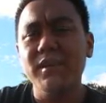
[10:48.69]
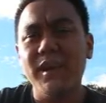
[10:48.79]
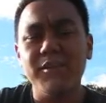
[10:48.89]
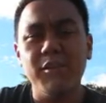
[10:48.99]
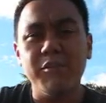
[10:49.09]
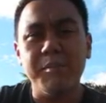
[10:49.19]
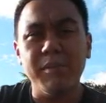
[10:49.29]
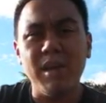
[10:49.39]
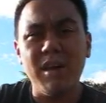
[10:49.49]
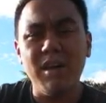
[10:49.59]
I don't know a
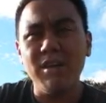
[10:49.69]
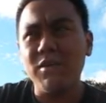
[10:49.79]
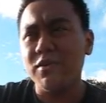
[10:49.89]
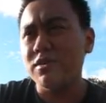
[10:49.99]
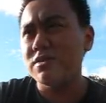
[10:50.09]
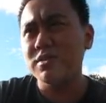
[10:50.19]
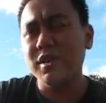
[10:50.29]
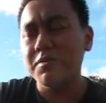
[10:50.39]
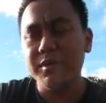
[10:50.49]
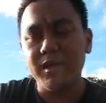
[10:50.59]
blog or
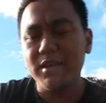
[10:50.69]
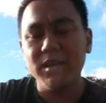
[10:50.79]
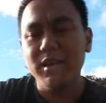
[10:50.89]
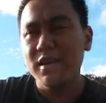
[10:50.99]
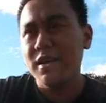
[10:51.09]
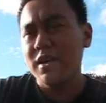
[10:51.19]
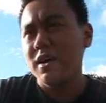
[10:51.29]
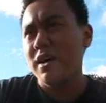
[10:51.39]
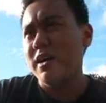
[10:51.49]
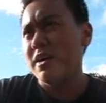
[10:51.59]
something.
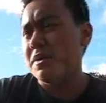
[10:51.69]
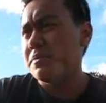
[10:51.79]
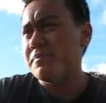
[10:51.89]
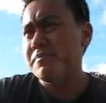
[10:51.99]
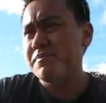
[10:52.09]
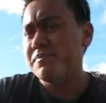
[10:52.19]
Um,